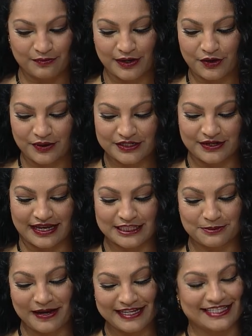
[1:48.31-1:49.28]
and we're going to add
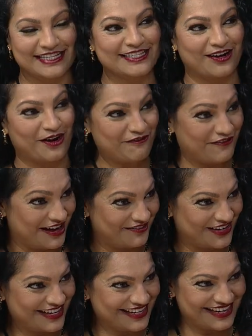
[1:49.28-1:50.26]
spices, our
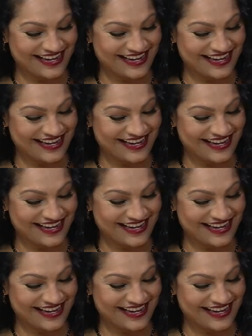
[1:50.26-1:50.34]
favorite.